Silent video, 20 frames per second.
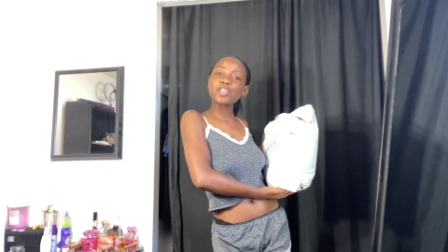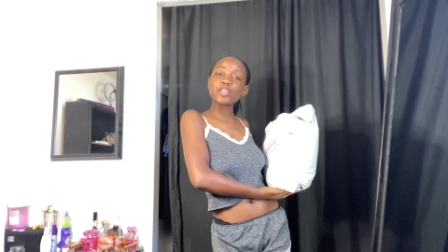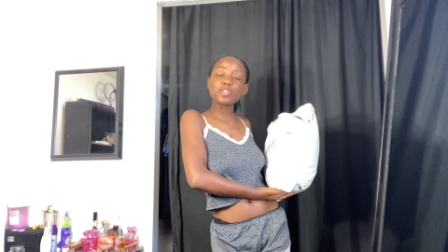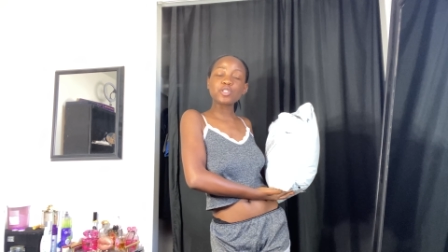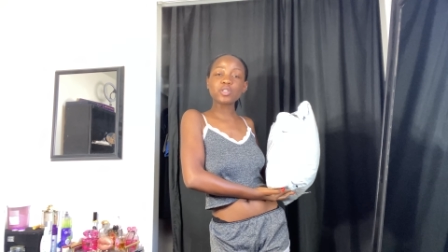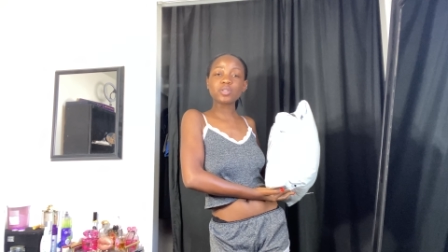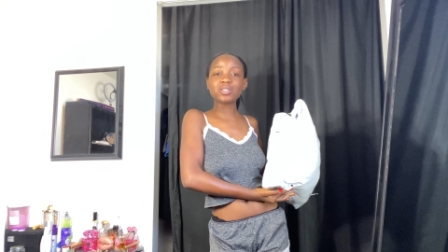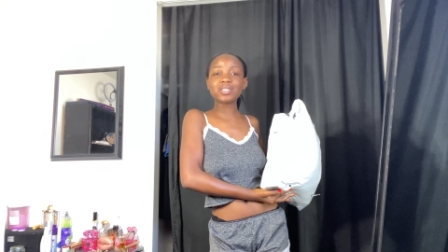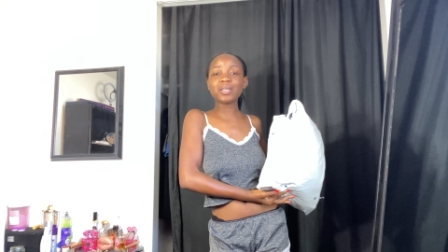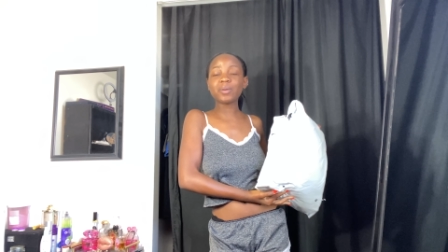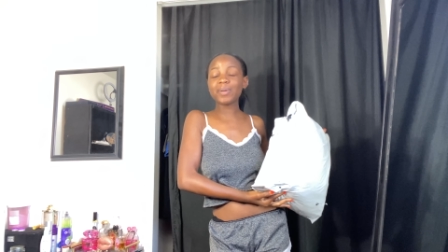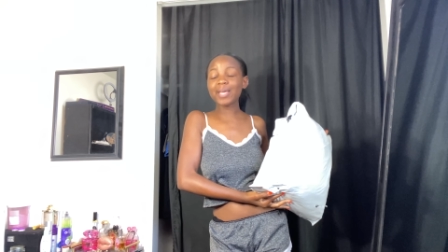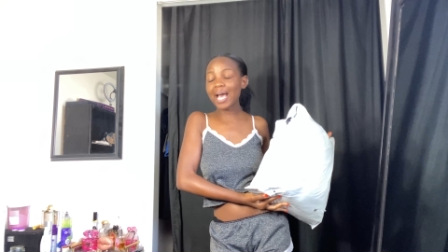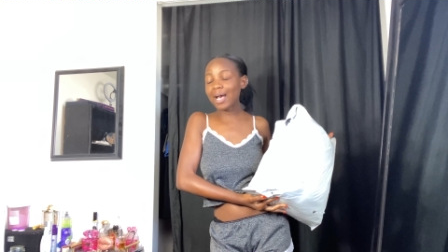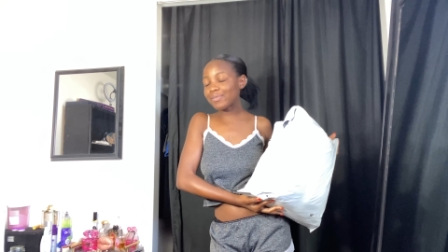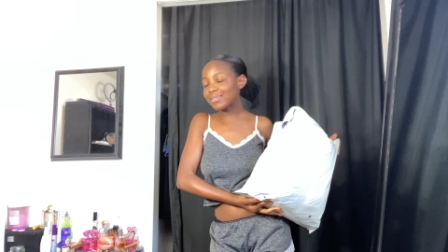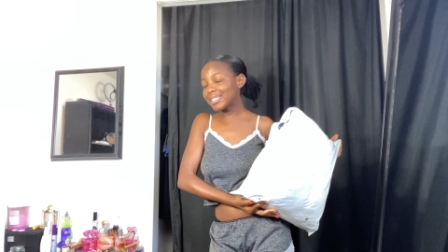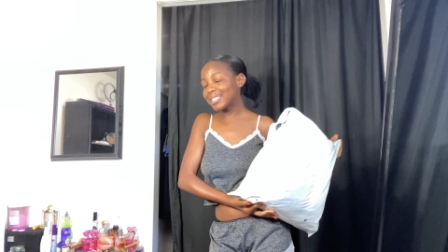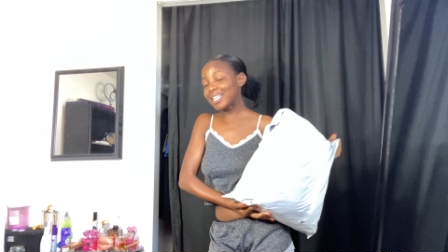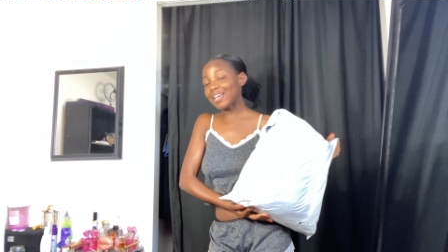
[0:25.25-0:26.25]
So today we have
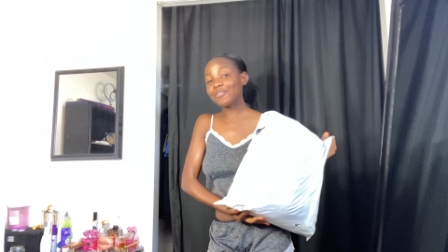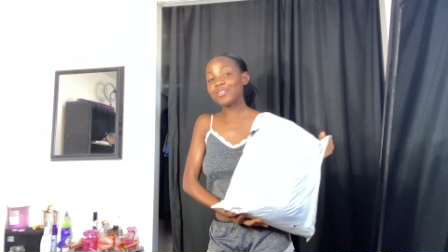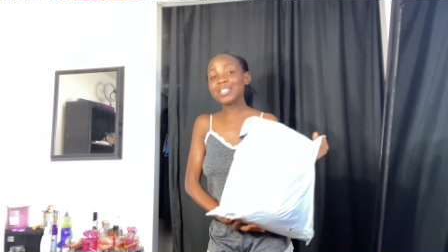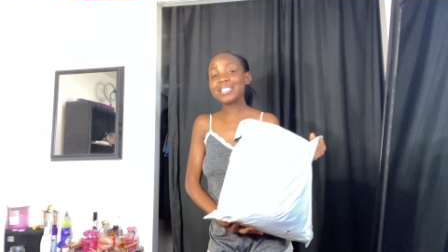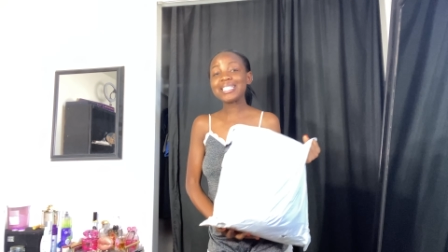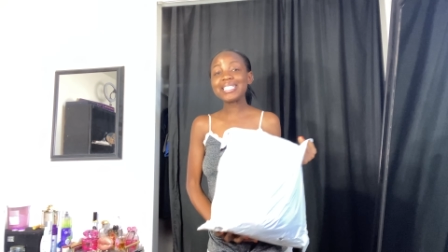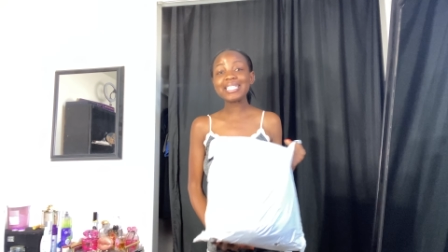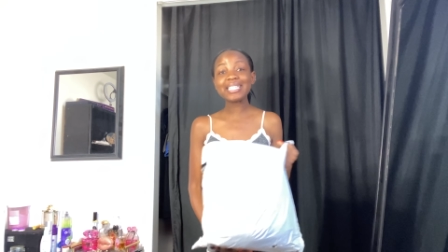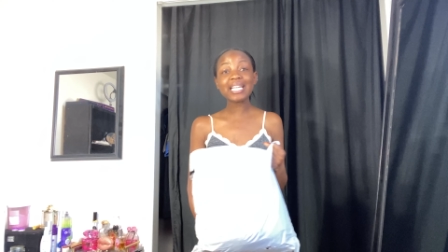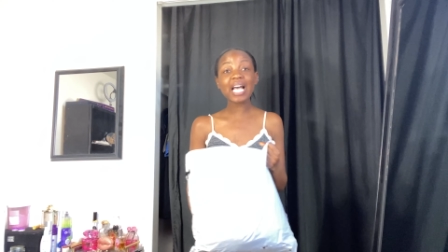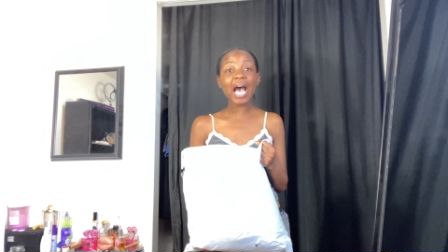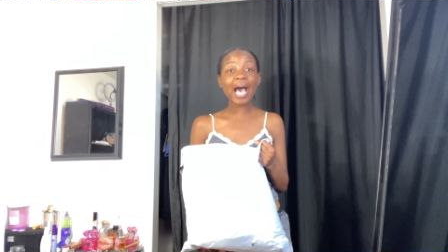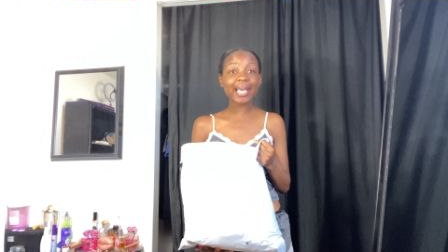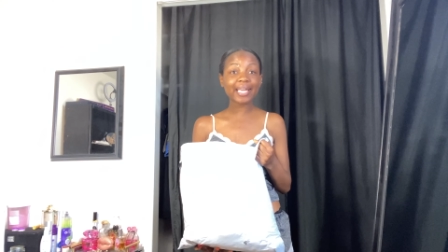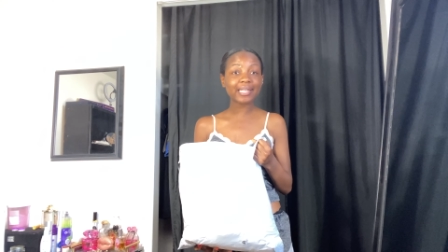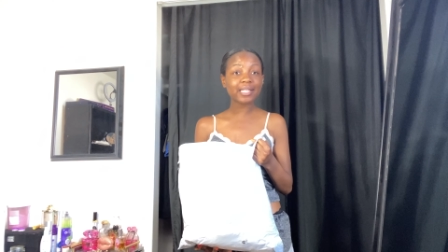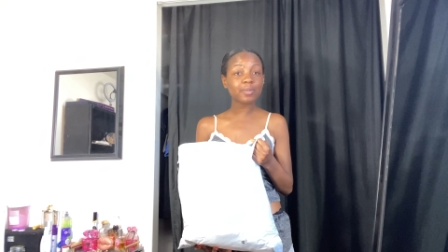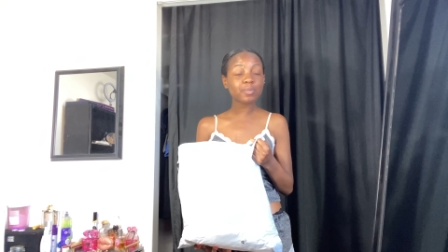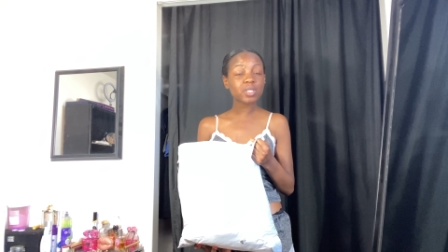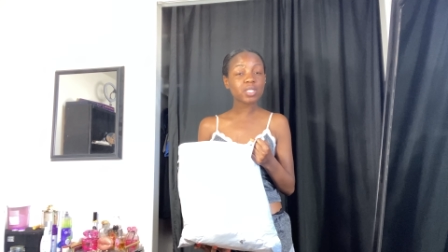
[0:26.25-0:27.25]
seventeen
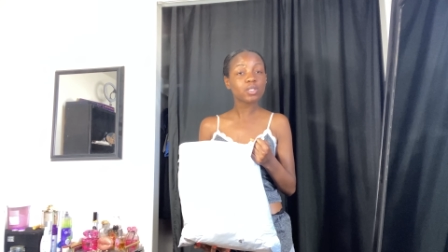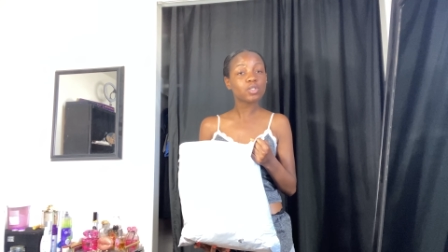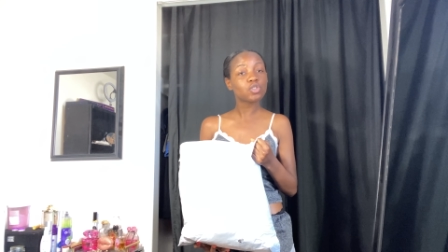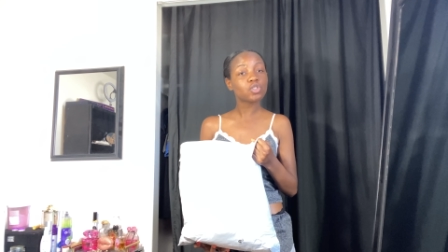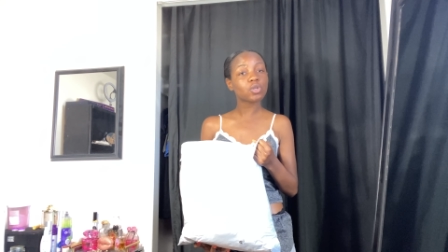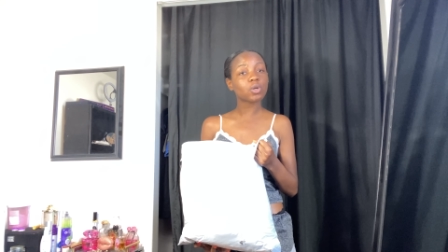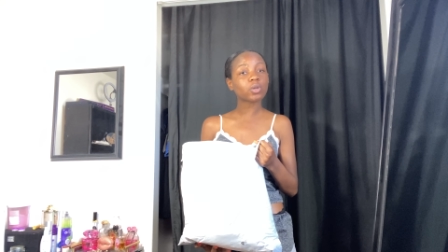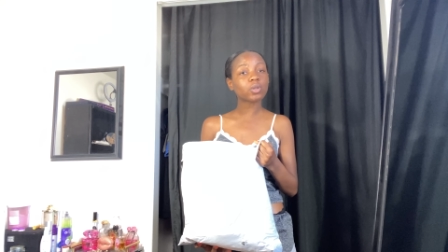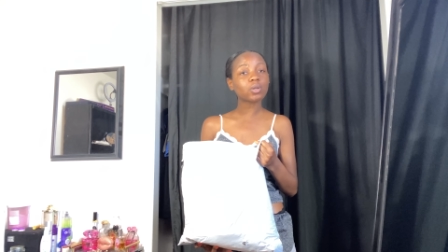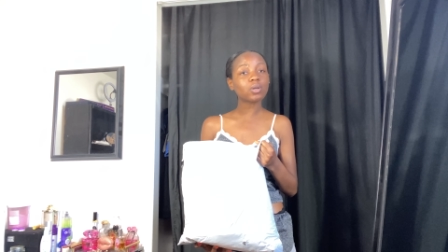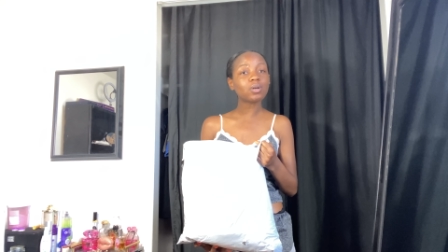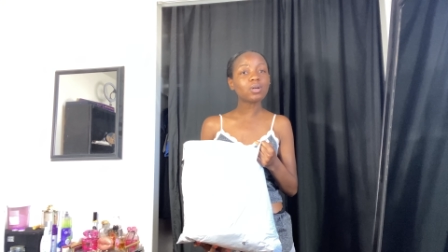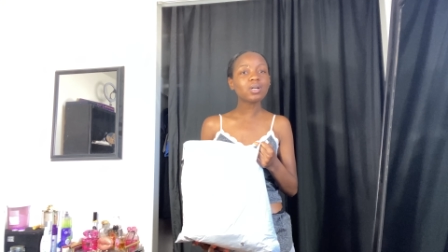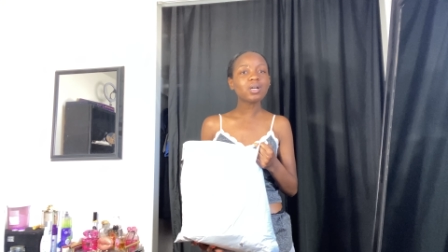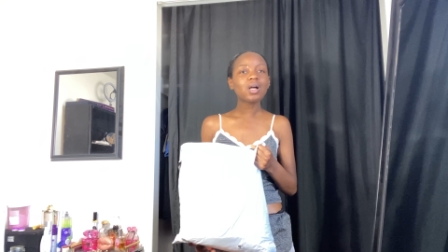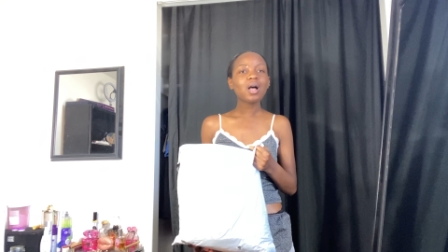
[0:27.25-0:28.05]
items in total.